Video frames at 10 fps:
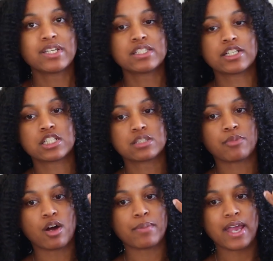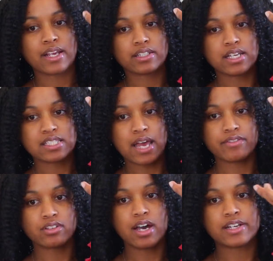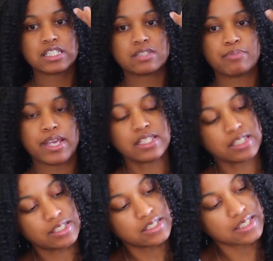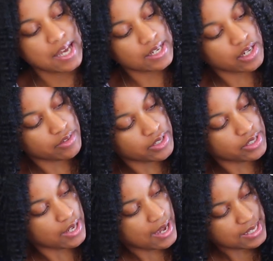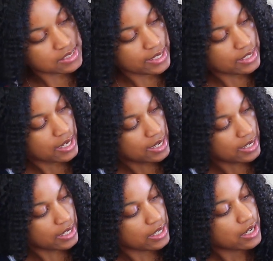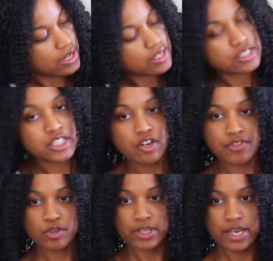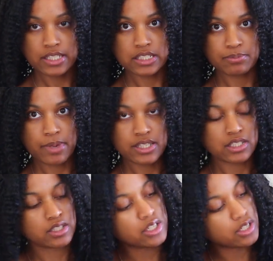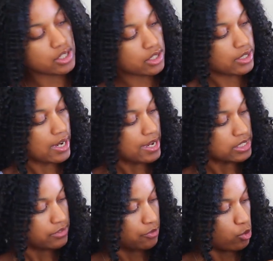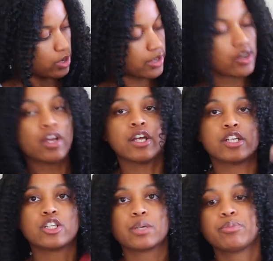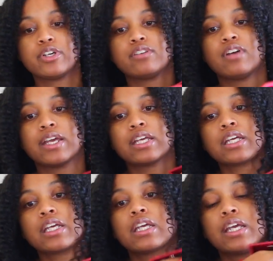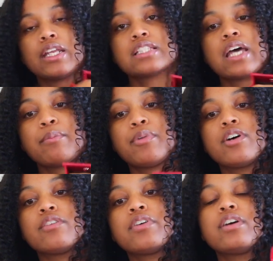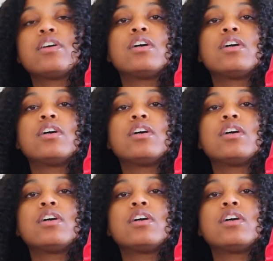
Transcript: be such a small bag it does have a lot of space inside of it it has like a cell phone case space in here it has four you can put like any type of